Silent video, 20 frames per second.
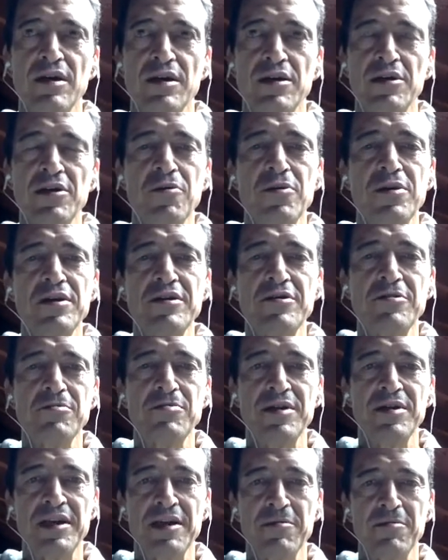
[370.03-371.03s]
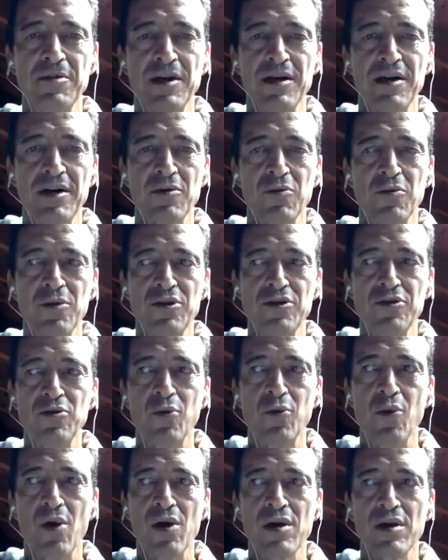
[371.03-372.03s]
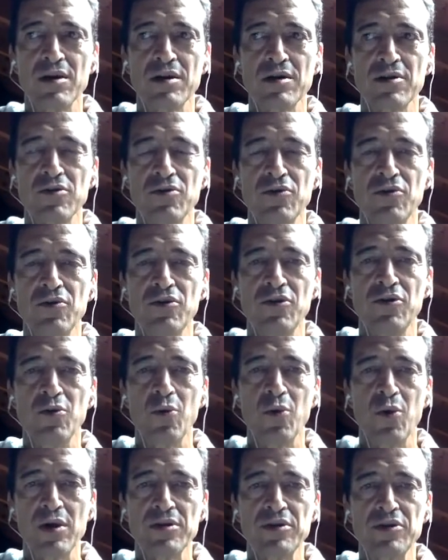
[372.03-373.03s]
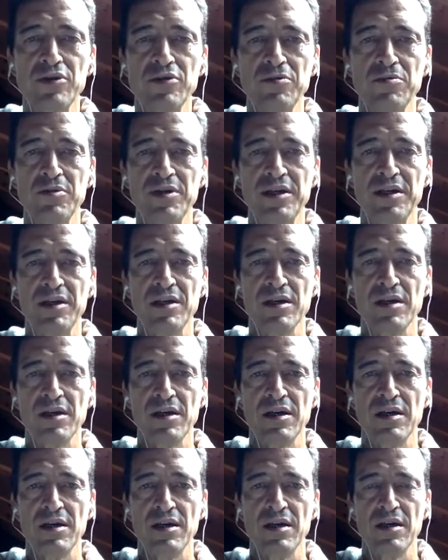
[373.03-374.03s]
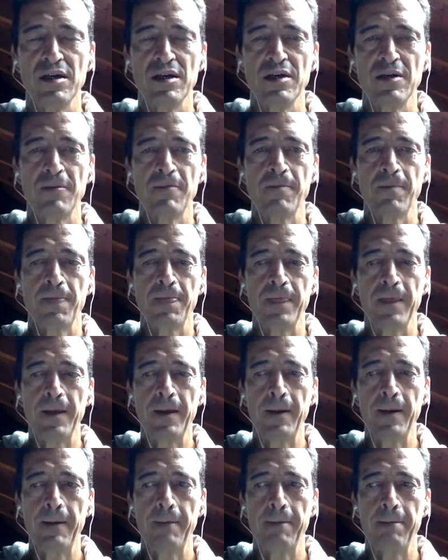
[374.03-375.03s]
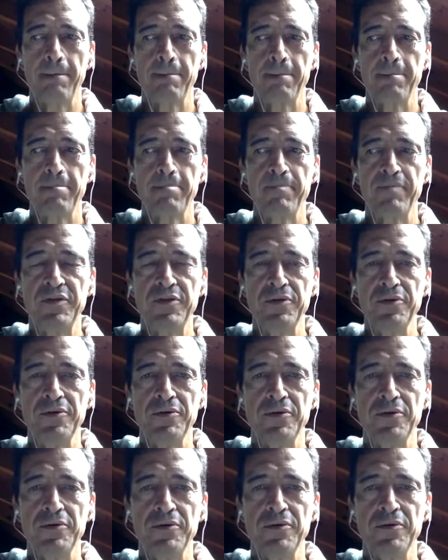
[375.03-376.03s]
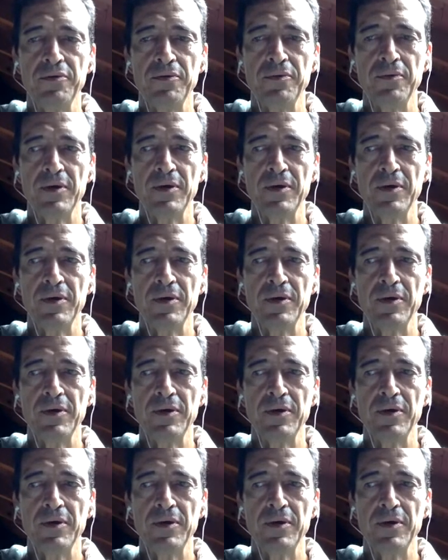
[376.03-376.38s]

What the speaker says: know a little bit about what you want, who you want to be, um, to